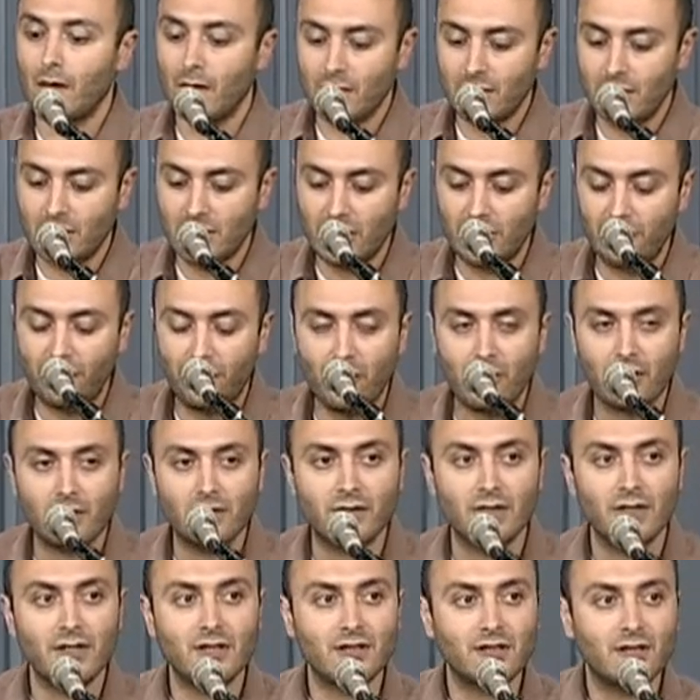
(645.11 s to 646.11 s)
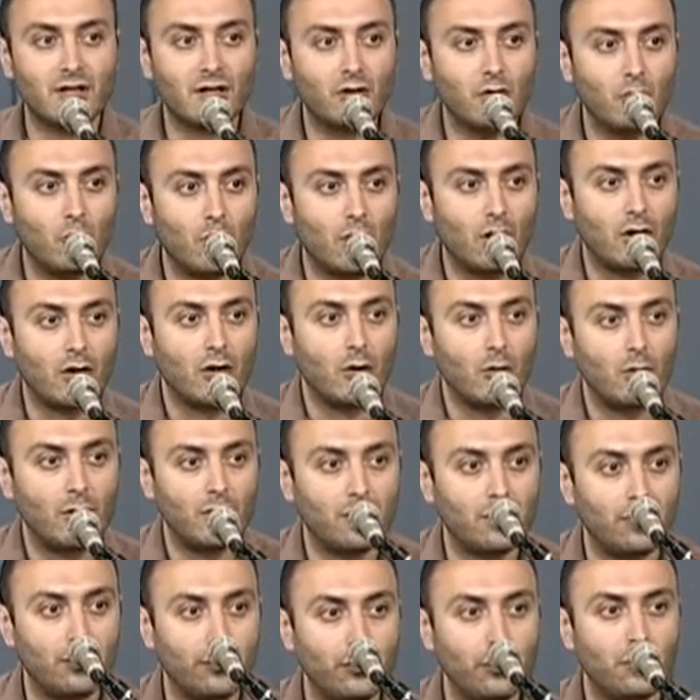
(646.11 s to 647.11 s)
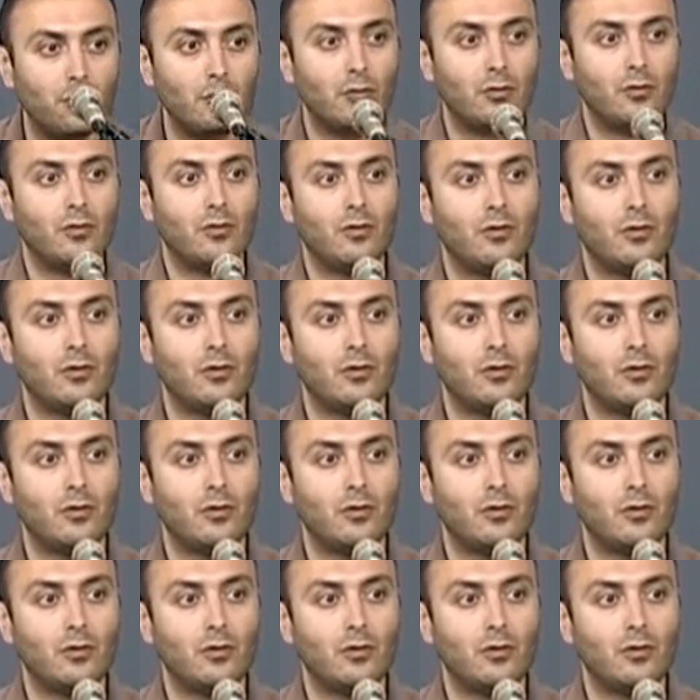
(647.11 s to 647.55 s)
the difficulties that you are going through.